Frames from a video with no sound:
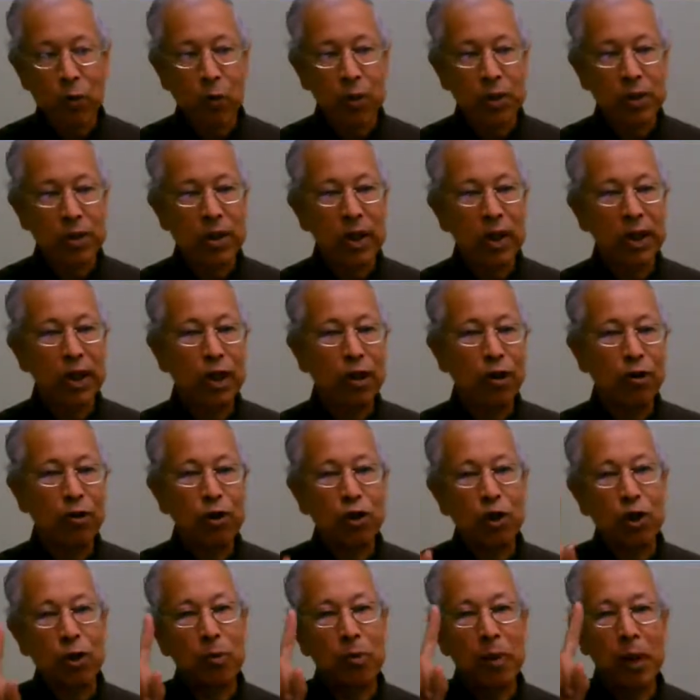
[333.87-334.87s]
was that
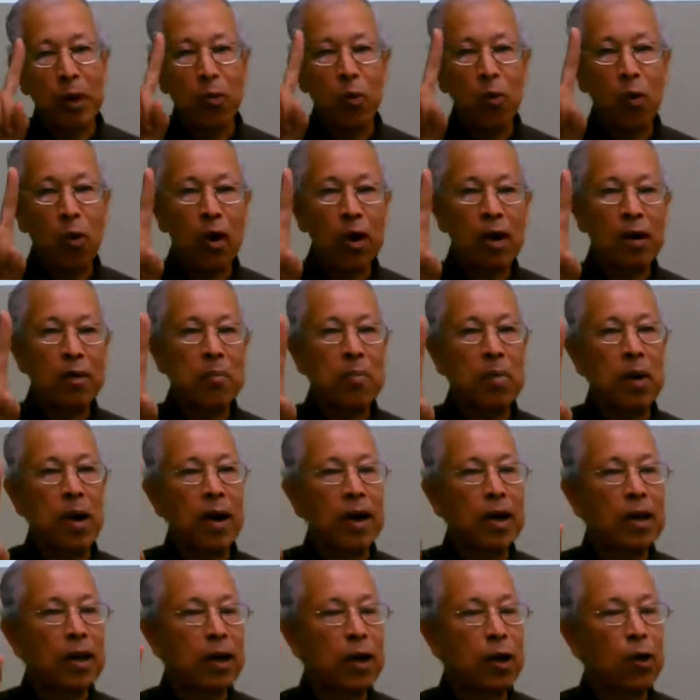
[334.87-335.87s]
there should be one
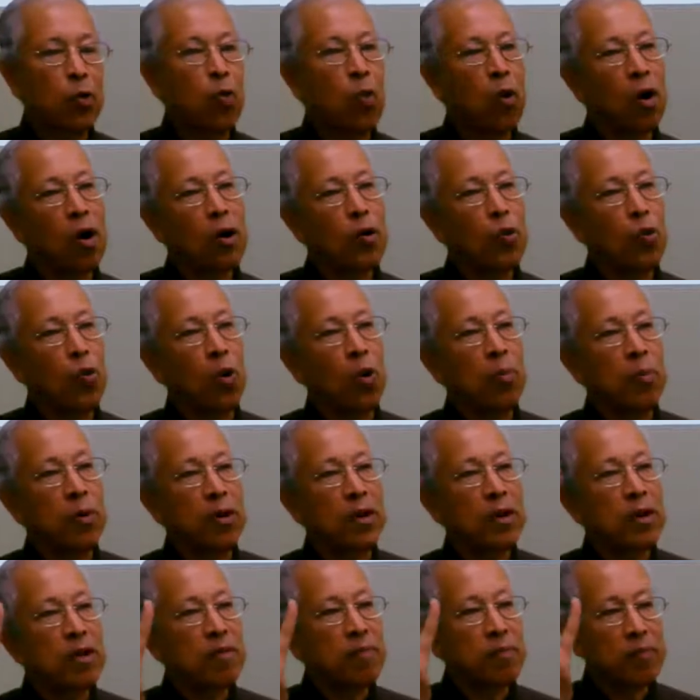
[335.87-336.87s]
man and one
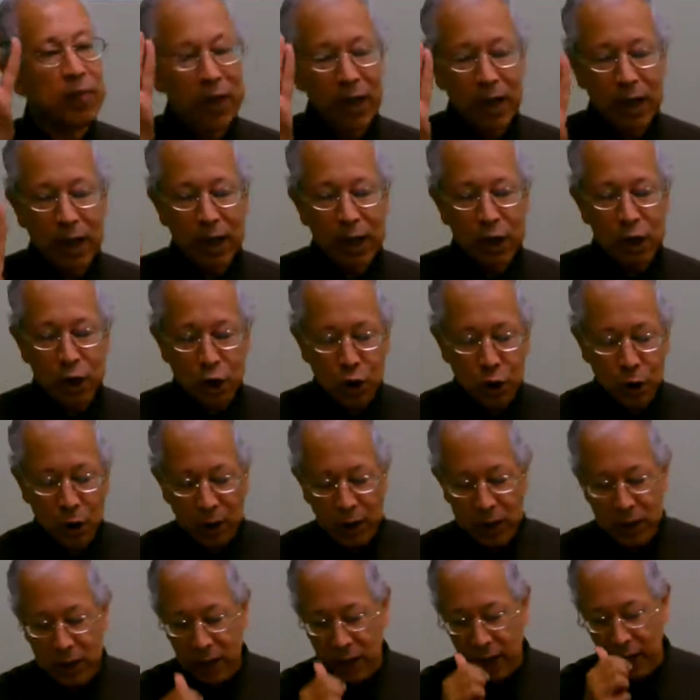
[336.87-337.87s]
woman
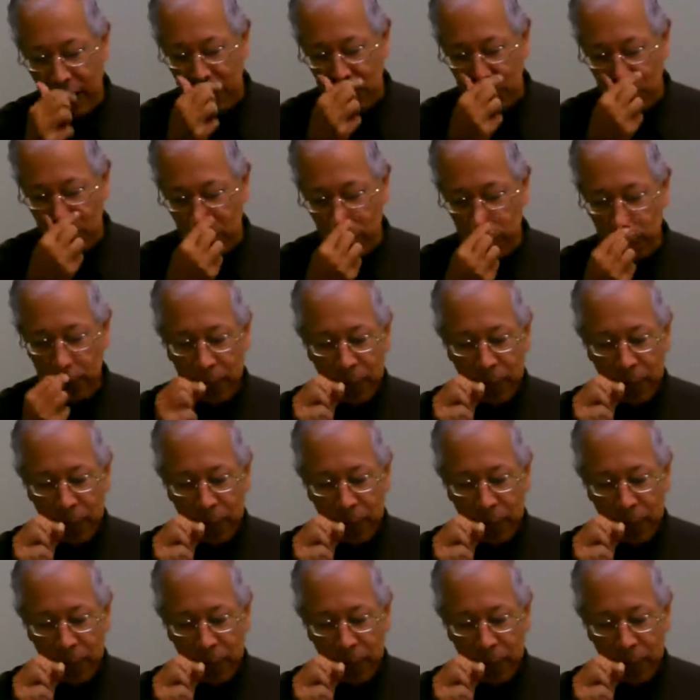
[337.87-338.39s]
joined together.